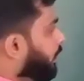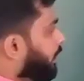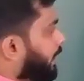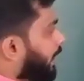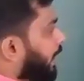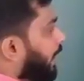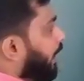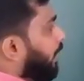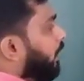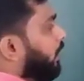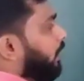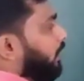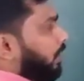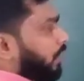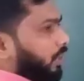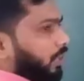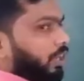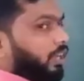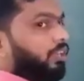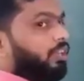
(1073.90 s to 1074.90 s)
Here
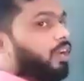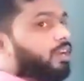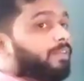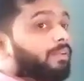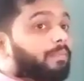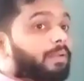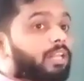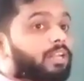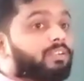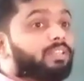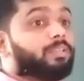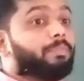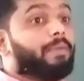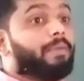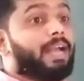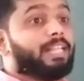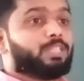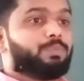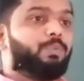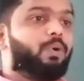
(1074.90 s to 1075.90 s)
you are familiar with the
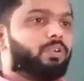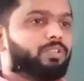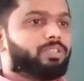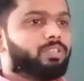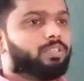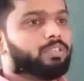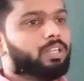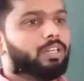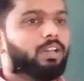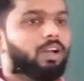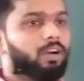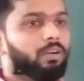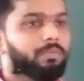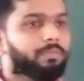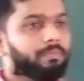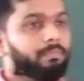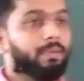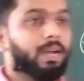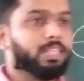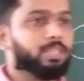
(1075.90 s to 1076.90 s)
matchbox, is it
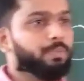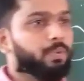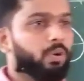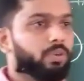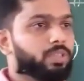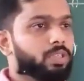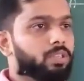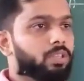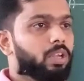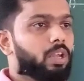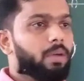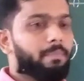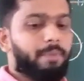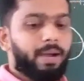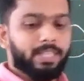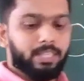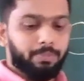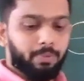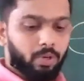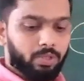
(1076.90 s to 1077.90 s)
not? Matchbox.
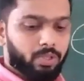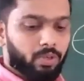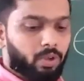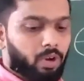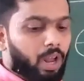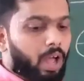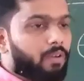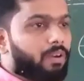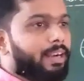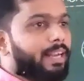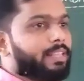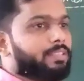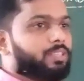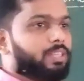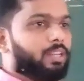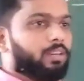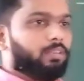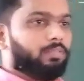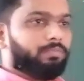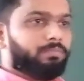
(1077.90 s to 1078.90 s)
Matchbox or our
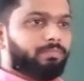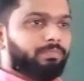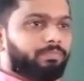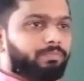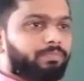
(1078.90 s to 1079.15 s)
duster.